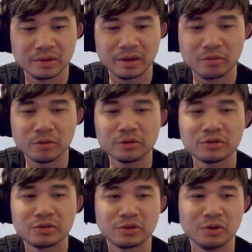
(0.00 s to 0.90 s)
Like, we're
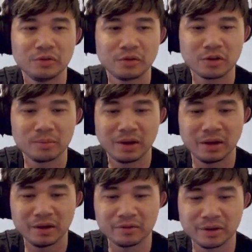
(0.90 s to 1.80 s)
so far
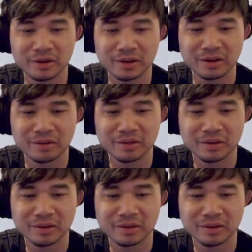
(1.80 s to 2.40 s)
behind right now.